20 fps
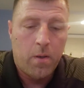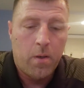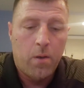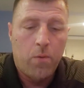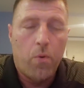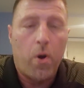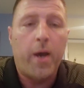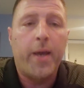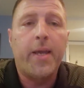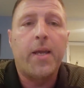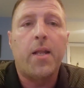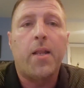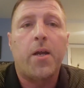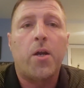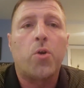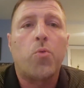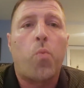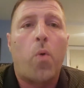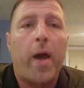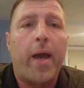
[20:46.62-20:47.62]
Well, he
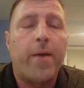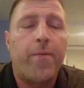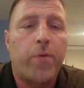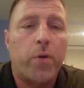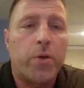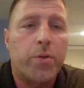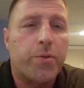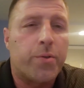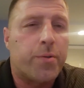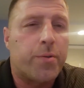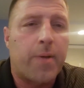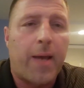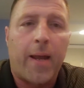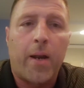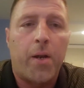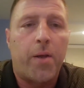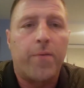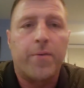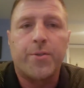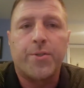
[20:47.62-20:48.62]
cleared waivers, I
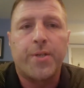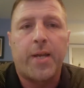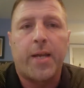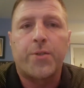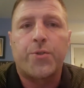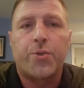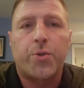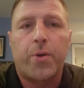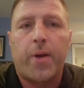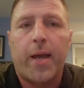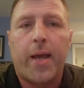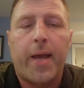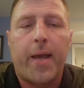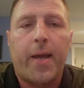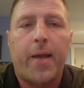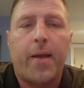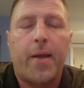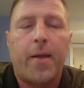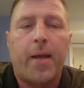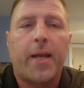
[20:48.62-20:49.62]
don't know, it was yesterday.
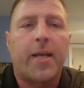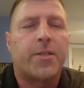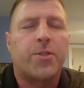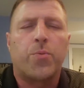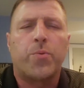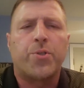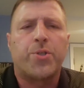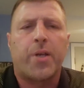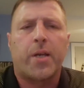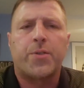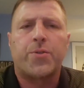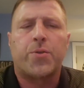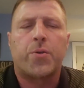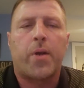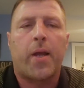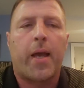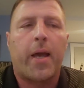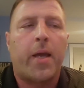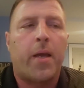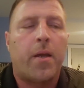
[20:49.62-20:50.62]
I guess it was
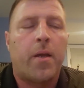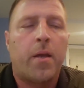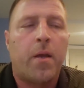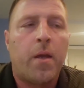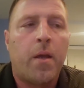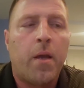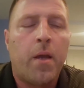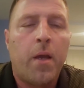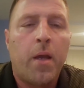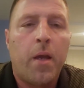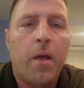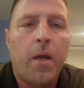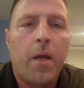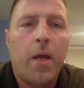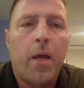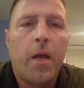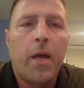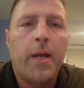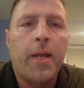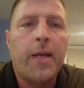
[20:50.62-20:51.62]
yesterday.
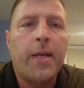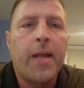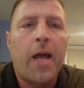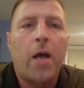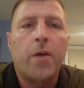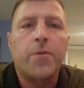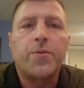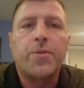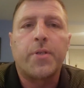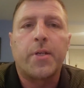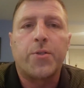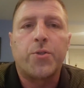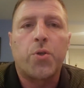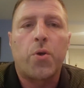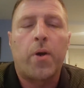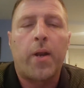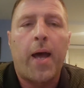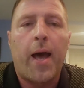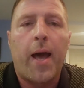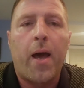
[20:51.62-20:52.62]
And he now sits
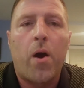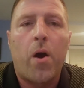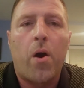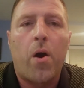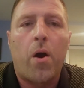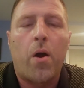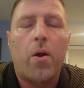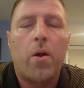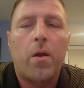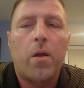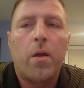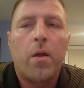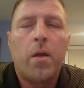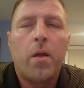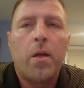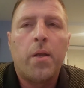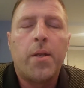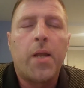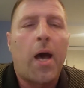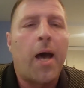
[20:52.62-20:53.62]
on IR.
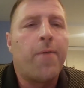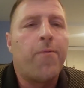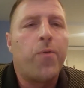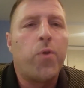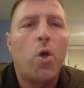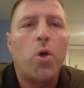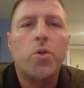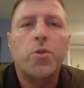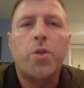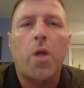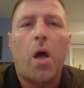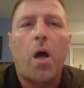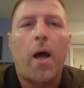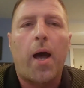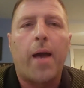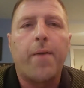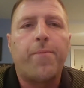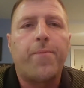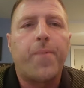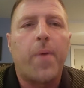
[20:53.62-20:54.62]
Now, I've looked,
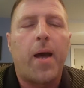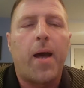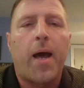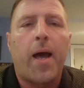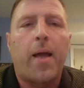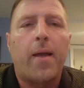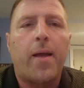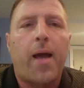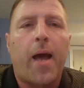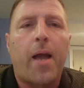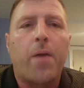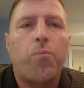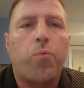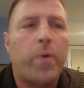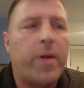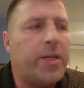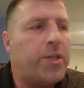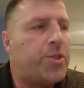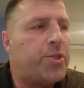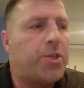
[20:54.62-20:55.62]
I
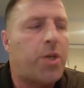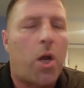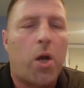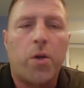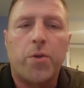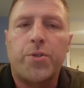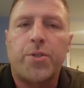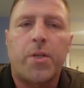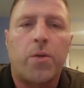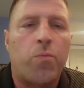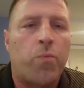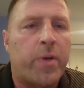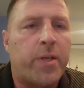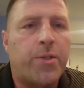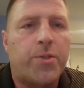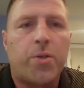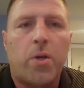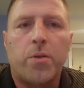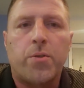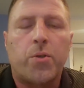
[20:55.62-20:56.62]
researched and
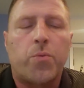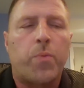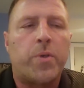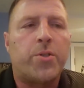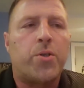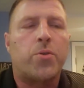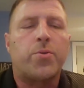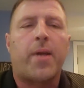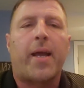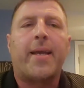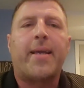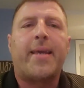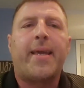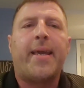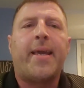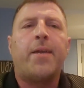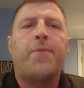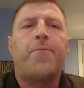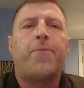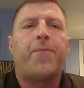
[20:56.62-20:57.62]
researched and researched. I
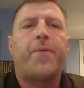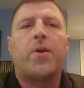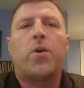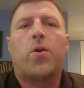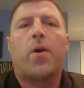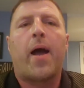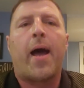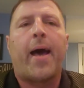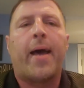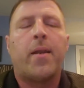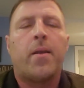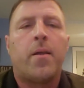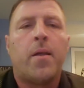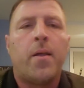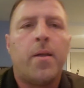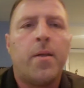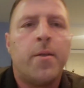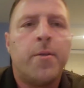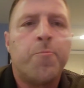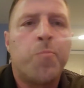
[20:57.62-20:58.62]
can't figure out
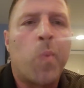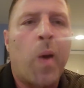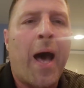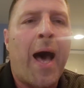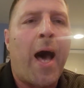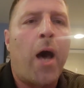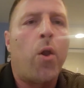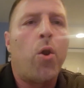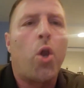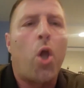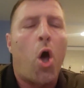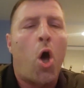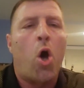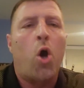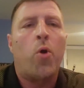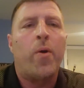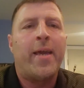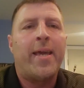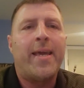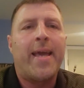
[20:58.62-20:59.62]
how
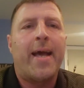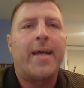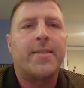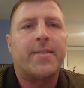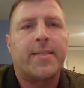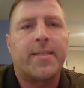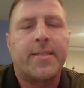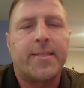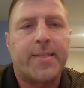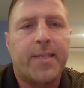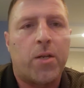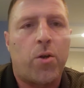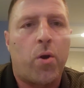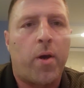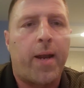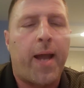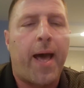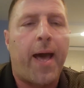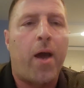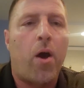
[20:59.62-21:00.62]
long he has to sit
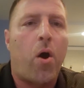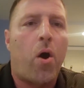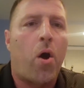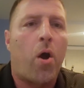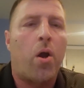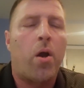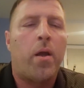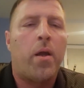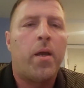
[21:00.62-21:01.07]
on IR.